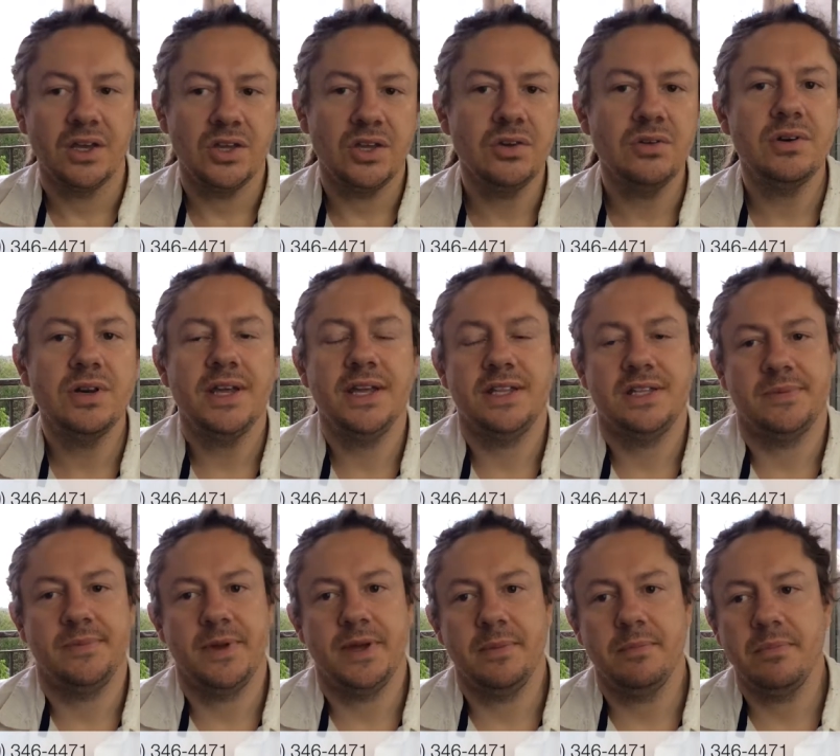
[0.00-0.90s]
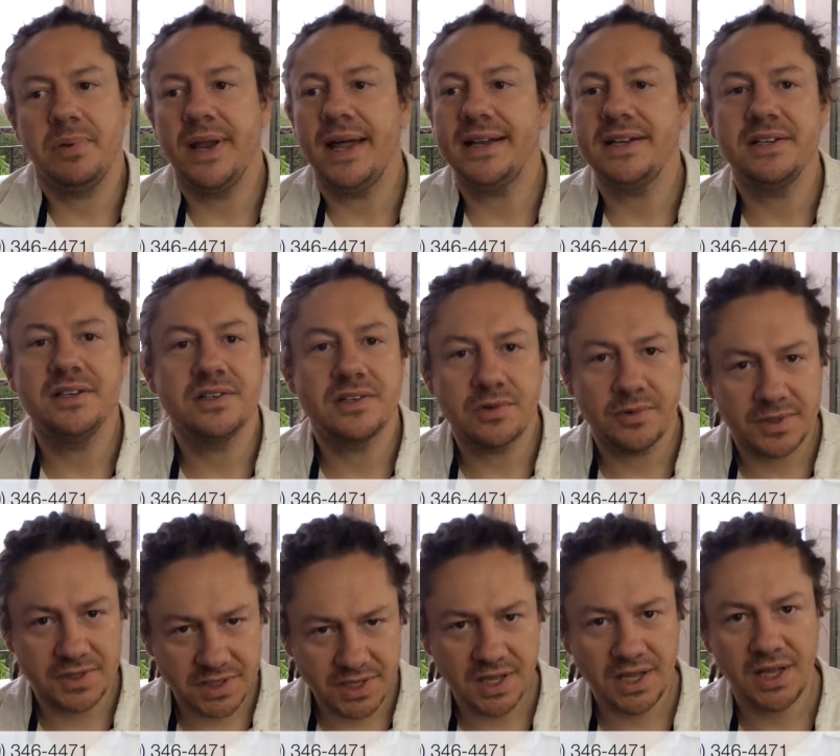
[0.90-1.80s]
You need to be plugged into
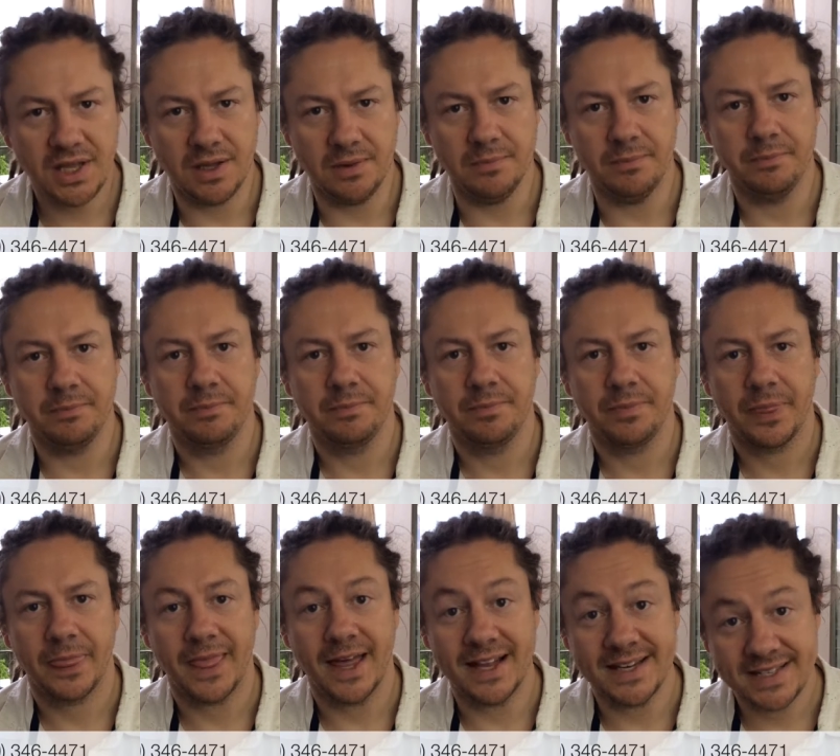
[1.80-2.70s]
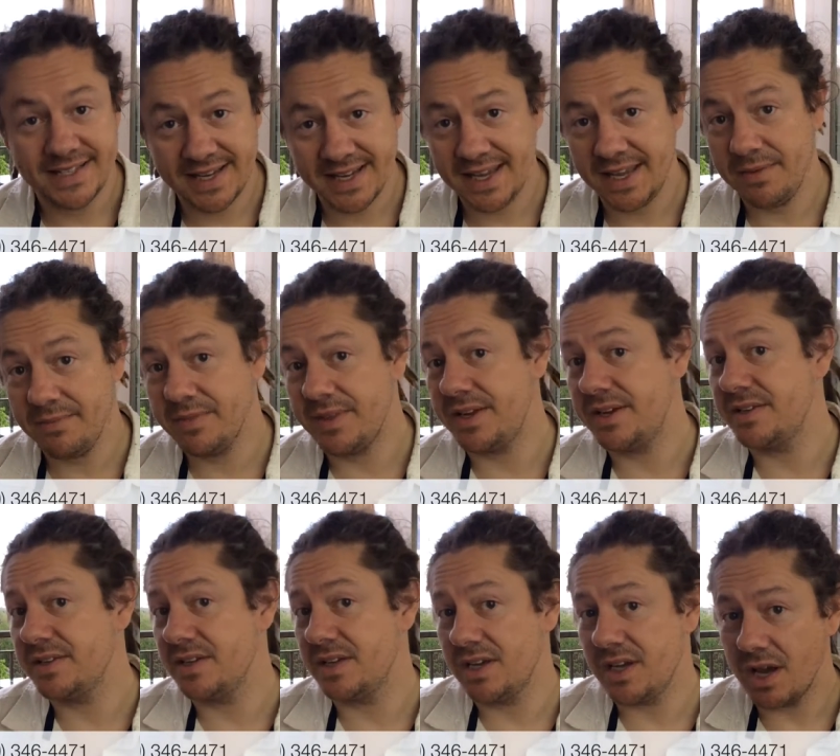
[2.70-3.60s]
a team, a team that
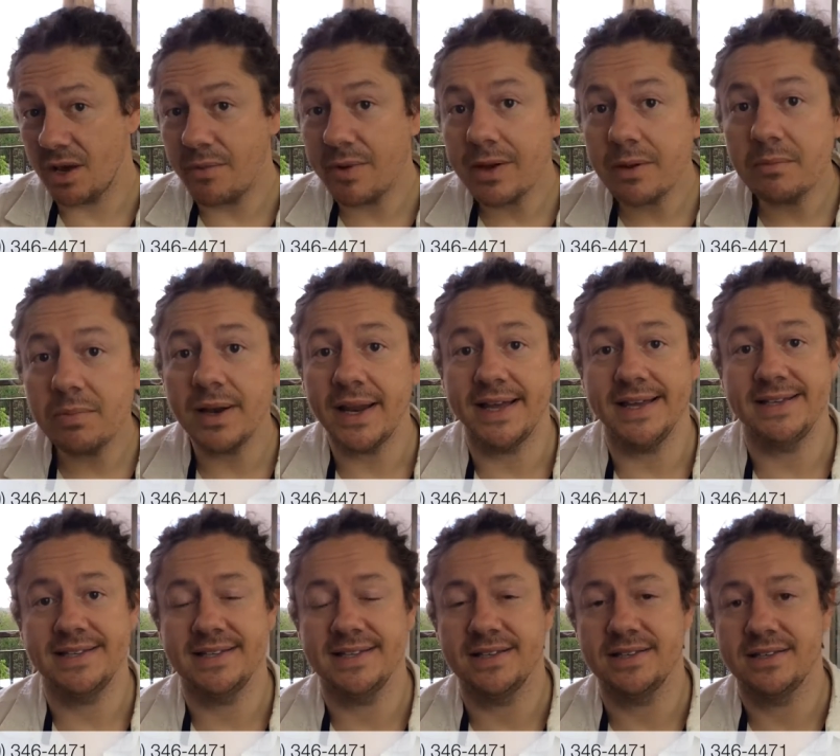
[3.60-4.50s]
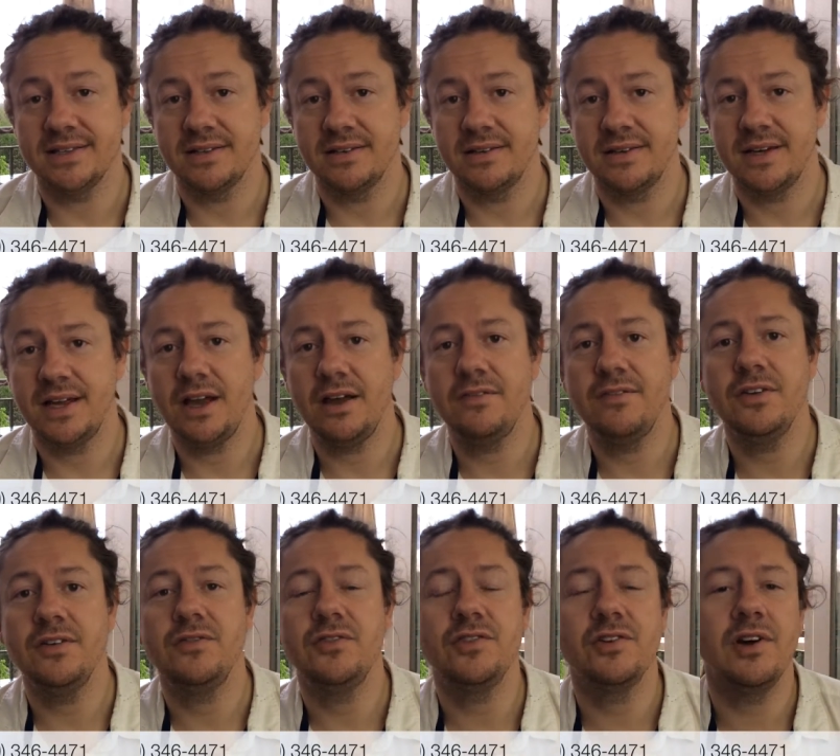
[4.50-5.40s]
is going places. Now, if
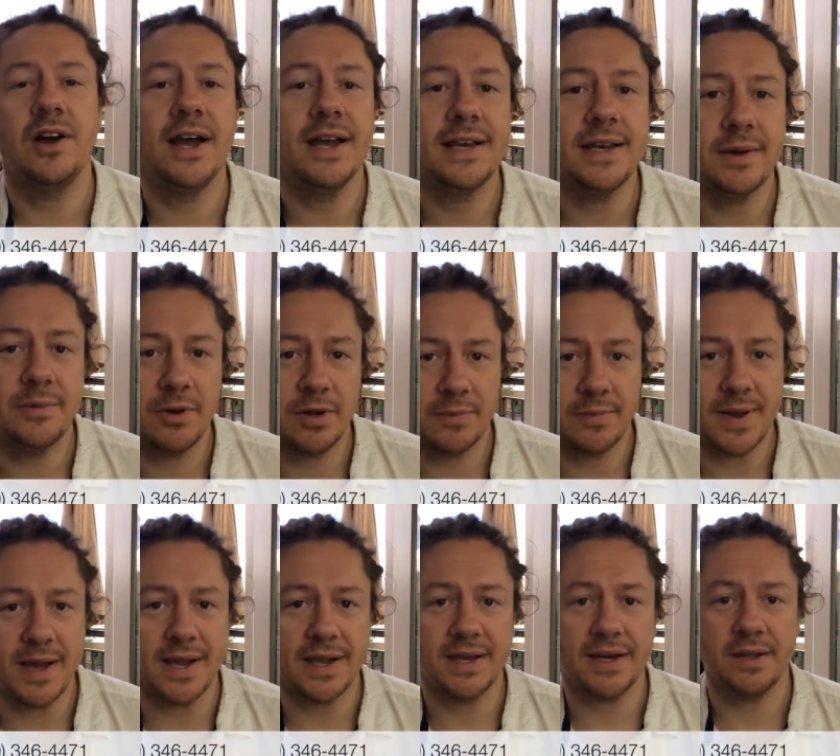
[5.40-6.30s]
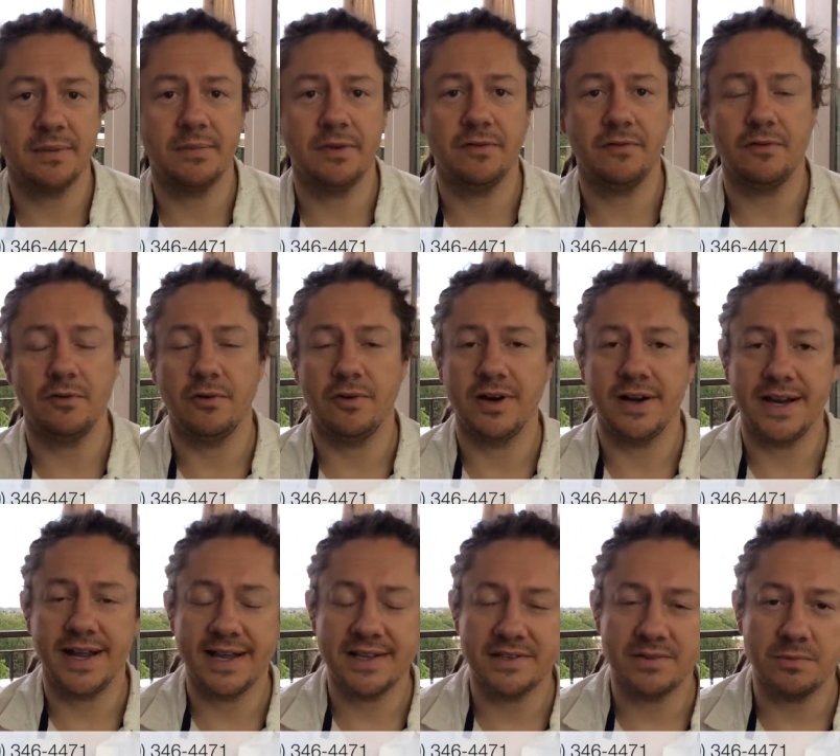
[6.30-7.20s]
you've tried network marketing before and
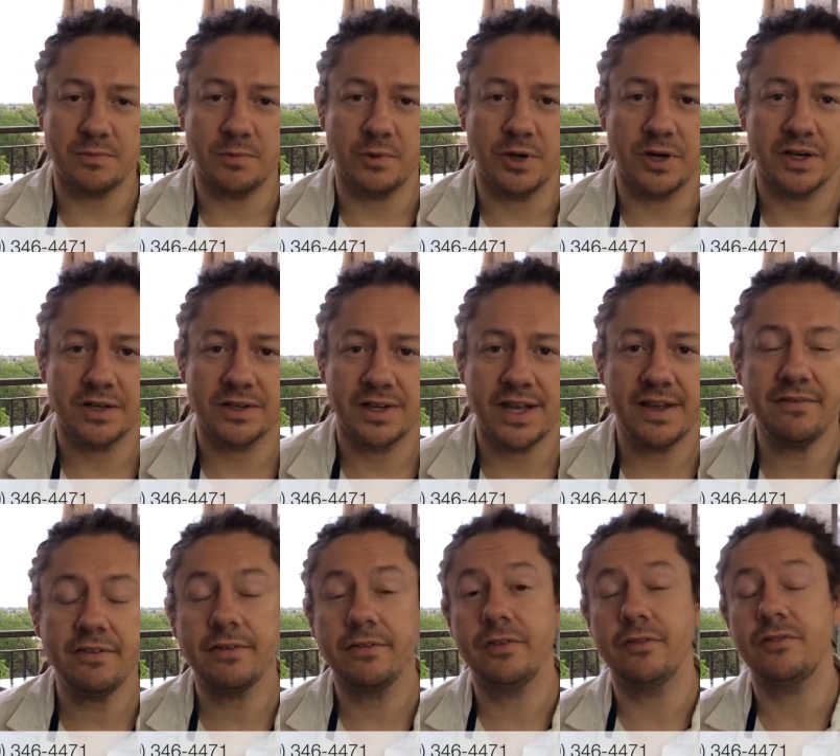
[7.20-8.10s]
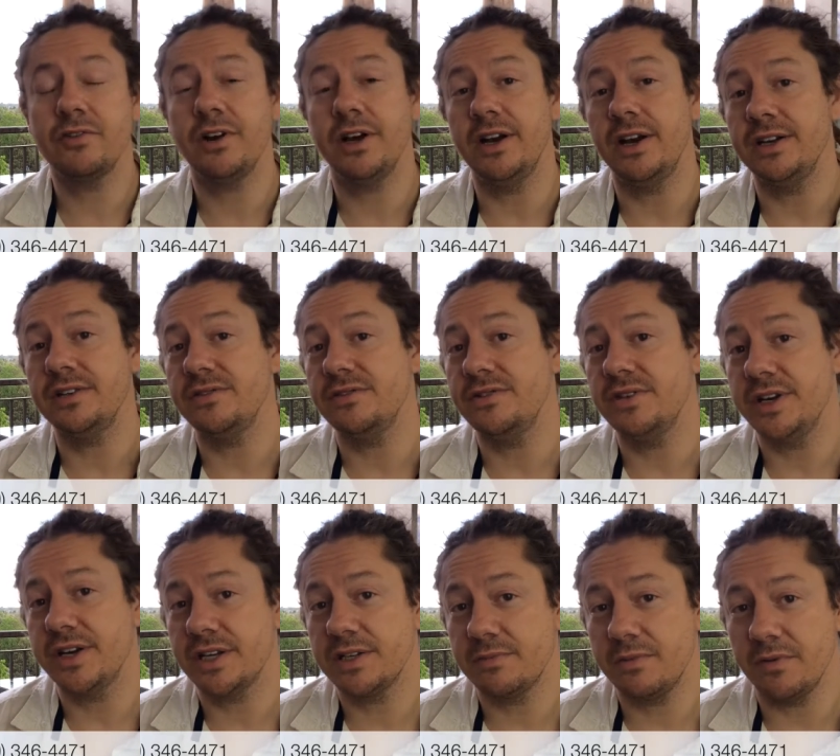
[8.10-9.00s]
it hasn't worked, even if you've tried
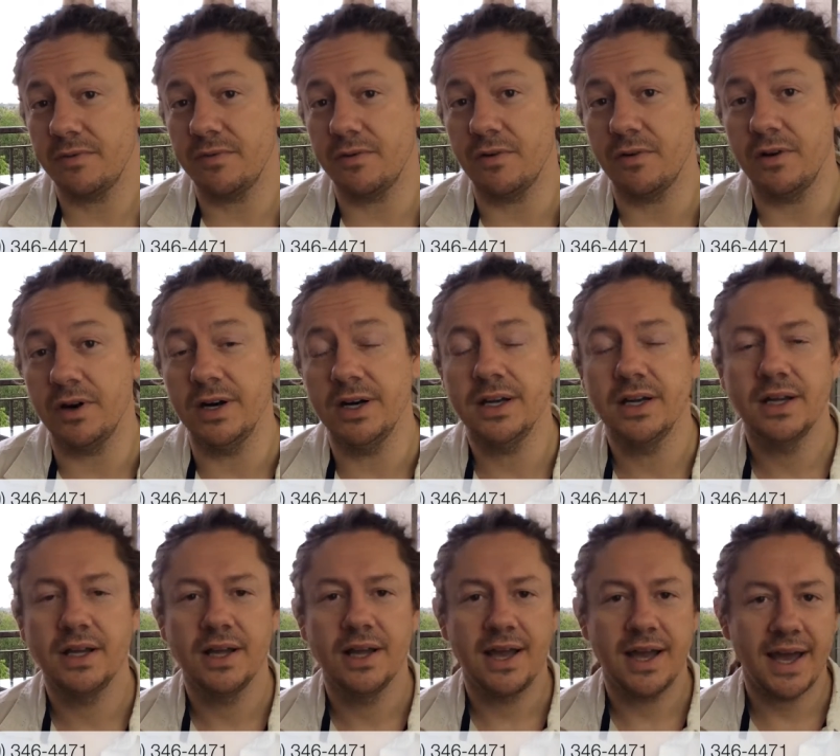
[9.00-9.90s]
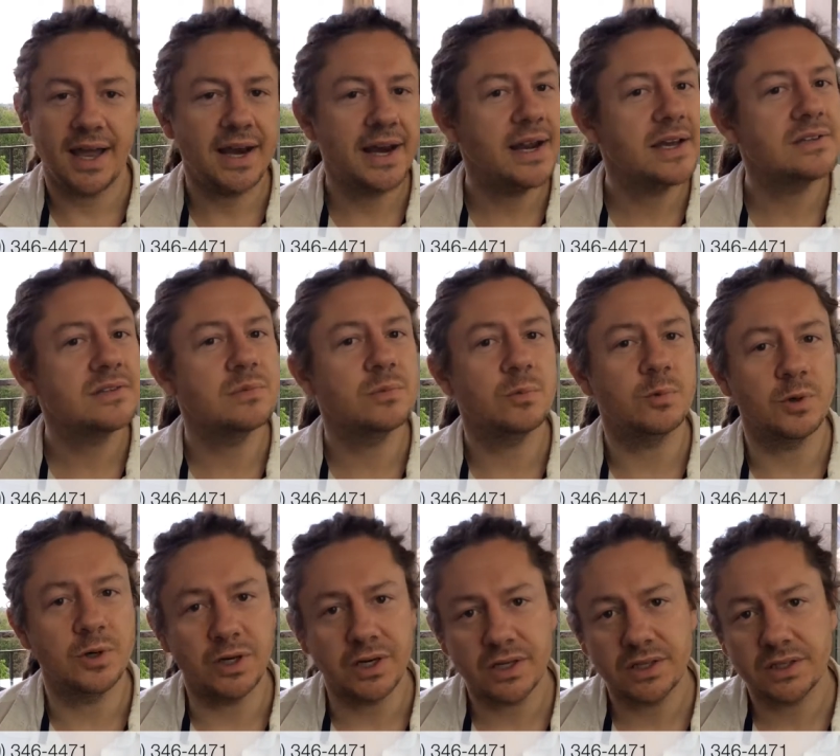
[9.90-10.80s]
Isagenix before and it hasn't
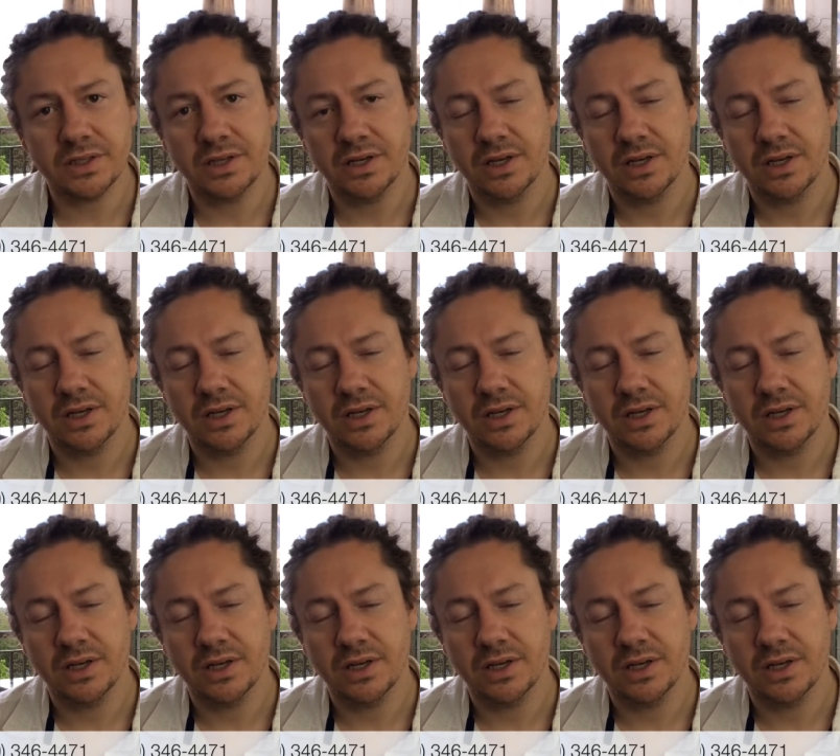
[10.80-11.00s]
worked,